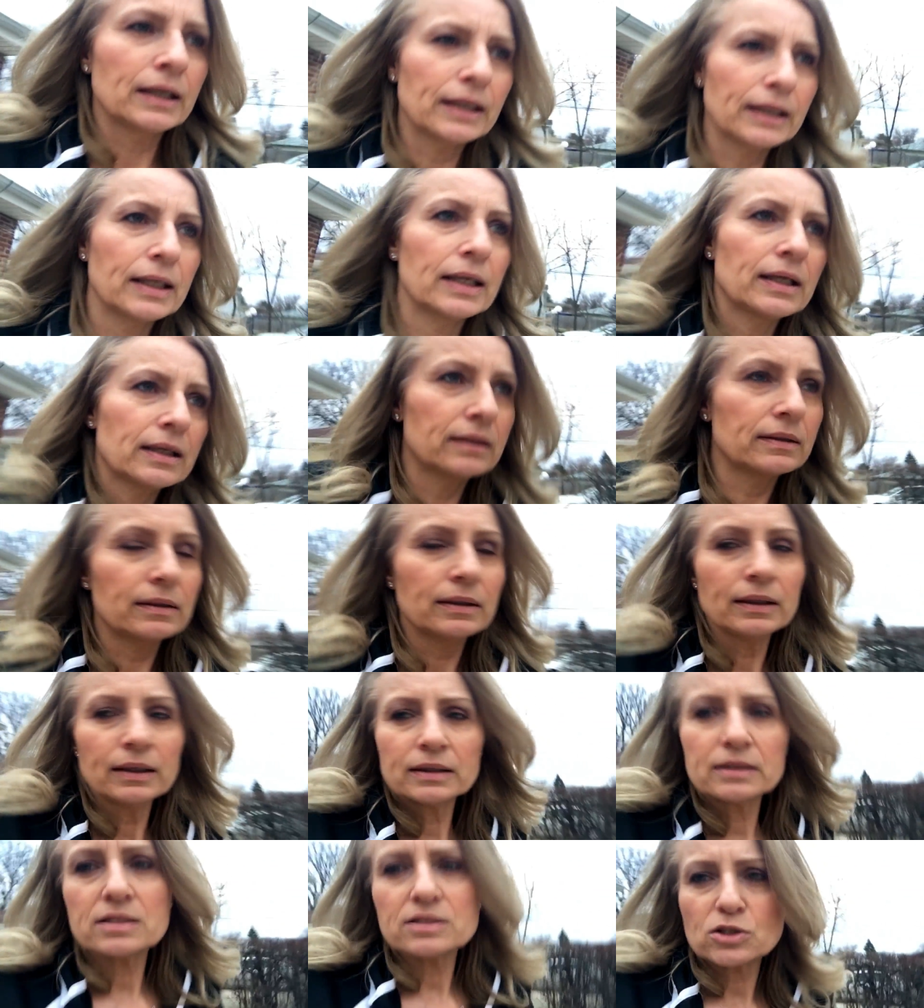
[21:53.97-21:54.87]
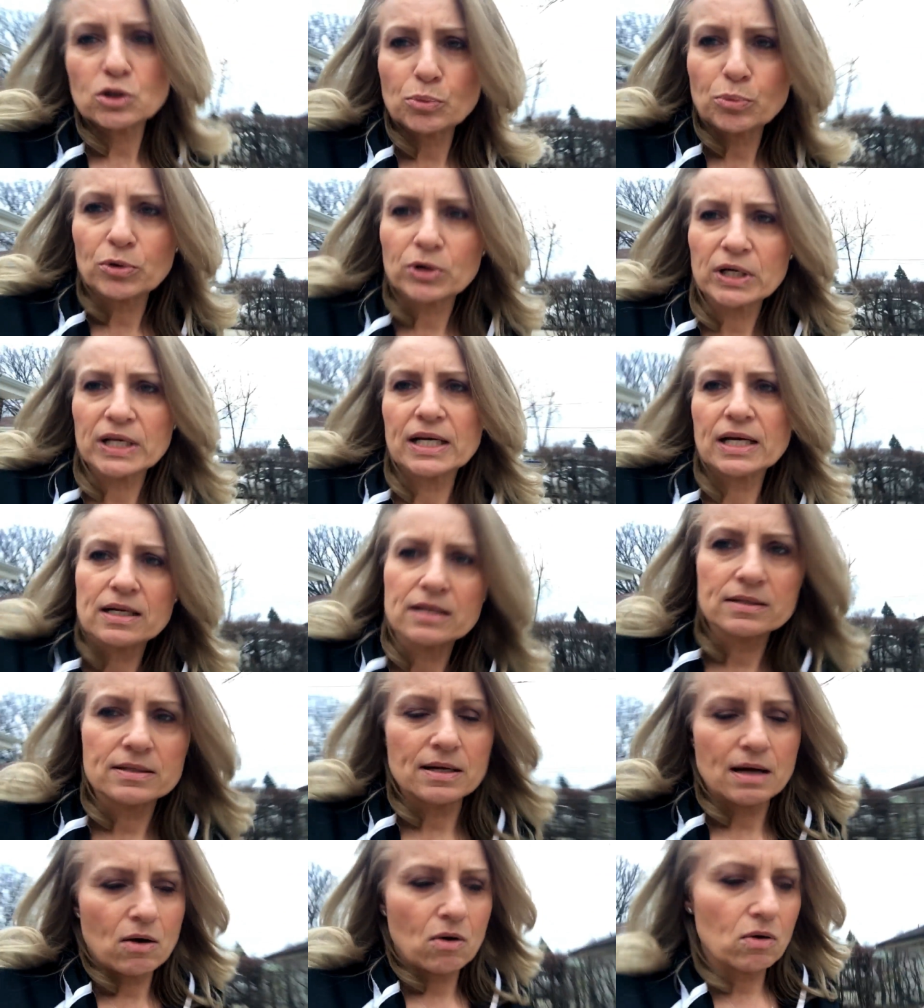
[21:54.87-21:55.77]
And it's still pretty
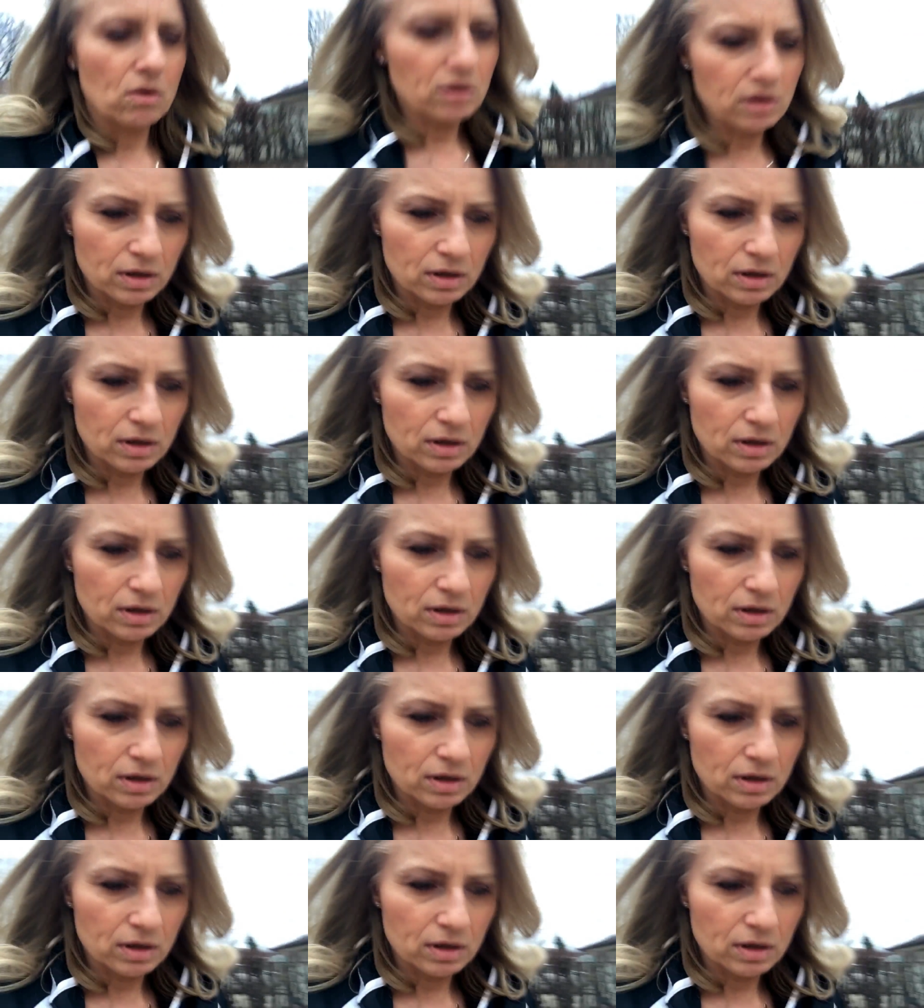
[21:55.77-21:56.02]
nice out.